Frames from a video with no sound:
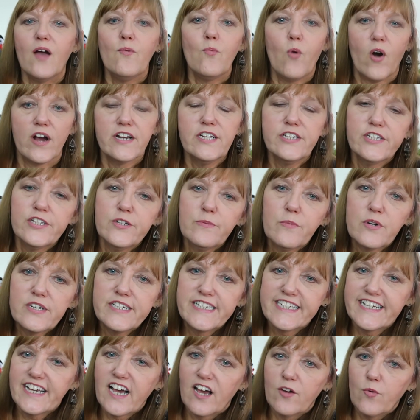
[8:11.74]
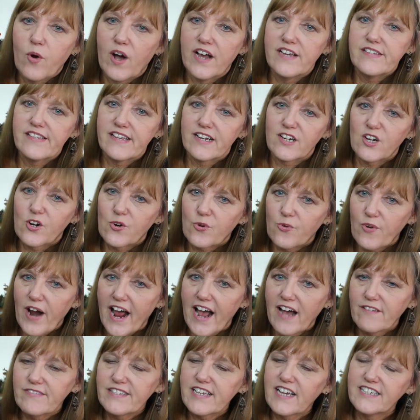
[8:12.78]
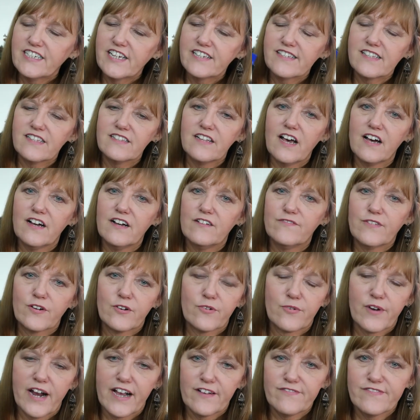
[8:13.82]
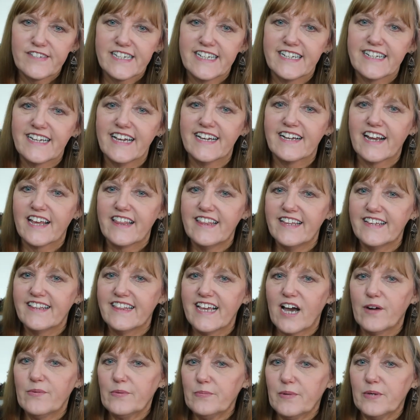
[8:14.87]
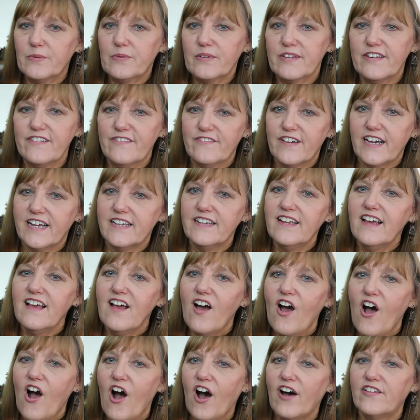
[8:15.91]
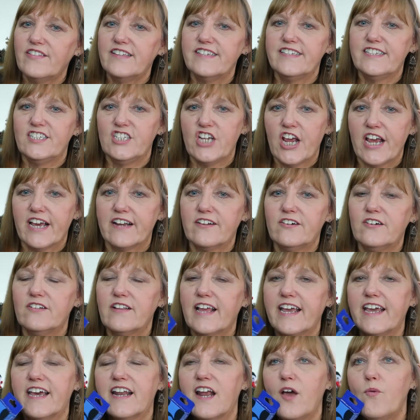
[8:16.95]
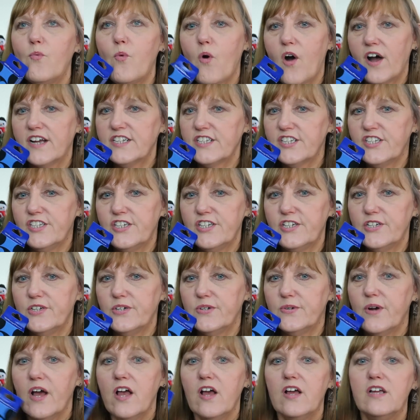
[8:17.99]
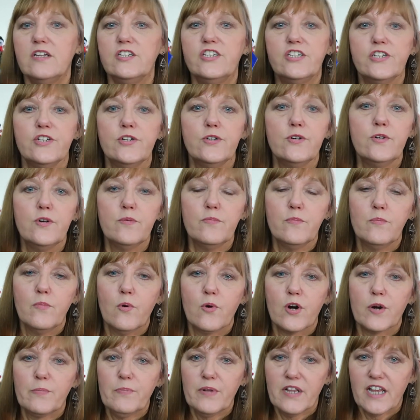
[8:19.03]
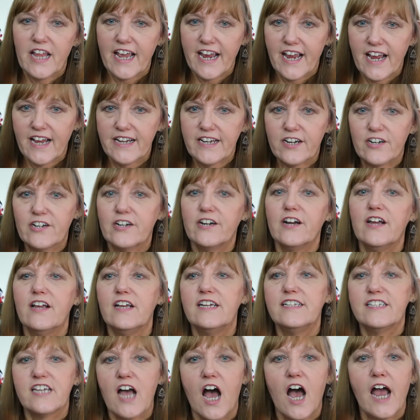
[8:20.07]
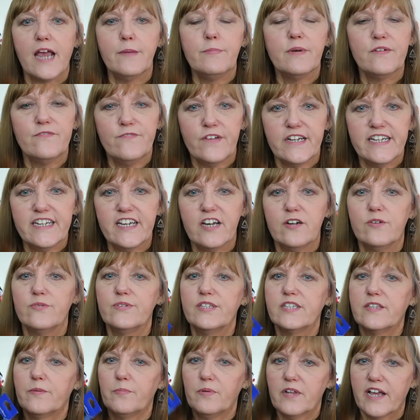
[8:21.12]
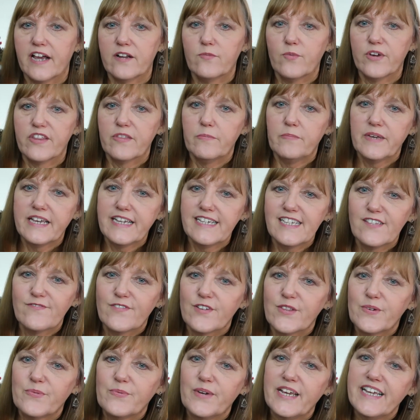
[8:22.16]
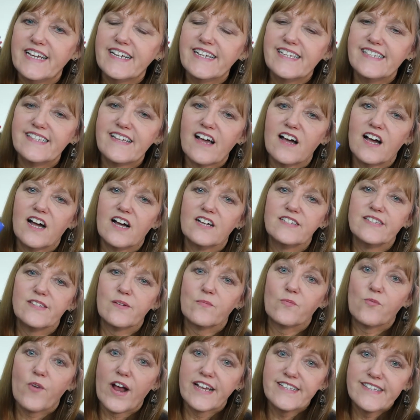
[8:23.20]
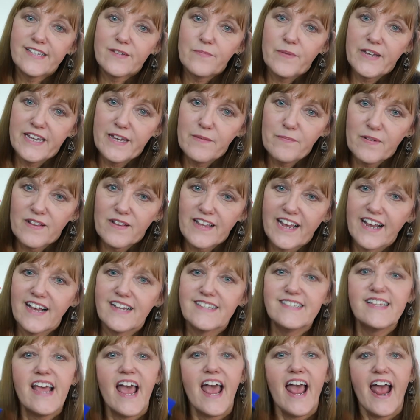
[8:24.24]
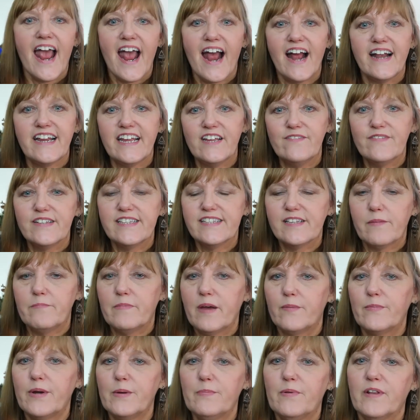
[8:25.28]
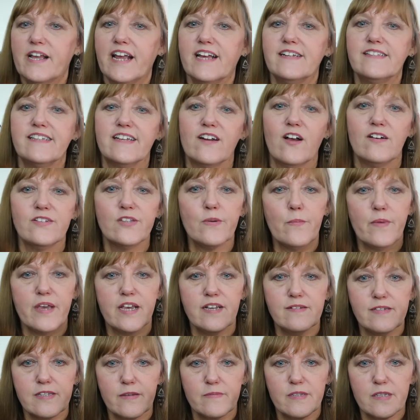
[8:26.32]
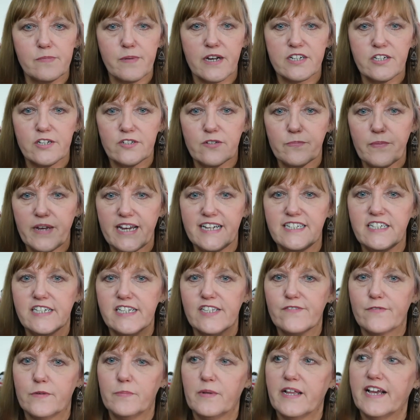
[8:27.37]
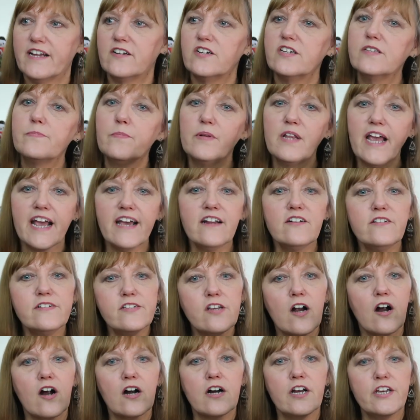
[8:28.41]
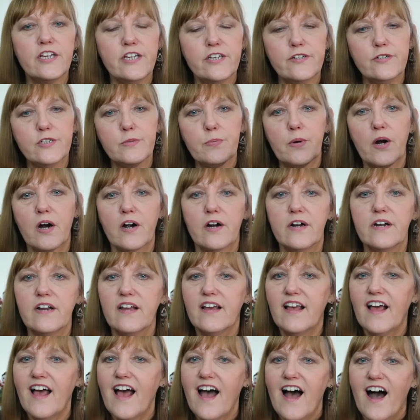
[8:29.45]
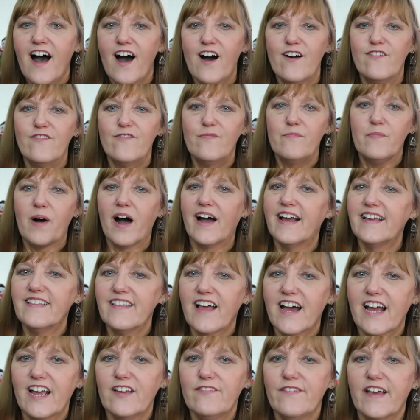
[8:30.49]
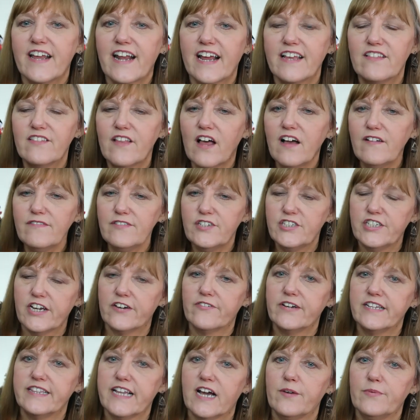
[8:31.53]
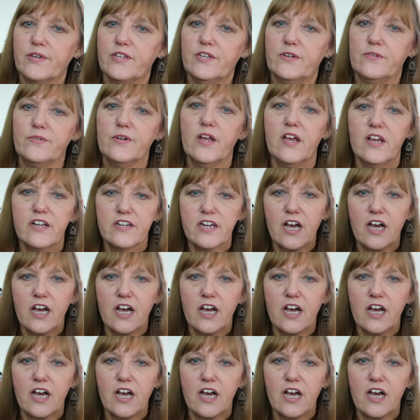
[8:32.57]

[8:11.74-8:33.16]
I wanna do more DIYs and crafts. I just love crafting and I think that would be really fun on this channel. And I want to do more planner type videos, the plan with me's for the weeks, uh, some recipe plans, and even some memory plans, and also making some special pages for planners planners are a huge part of my life and I love sharing that with you.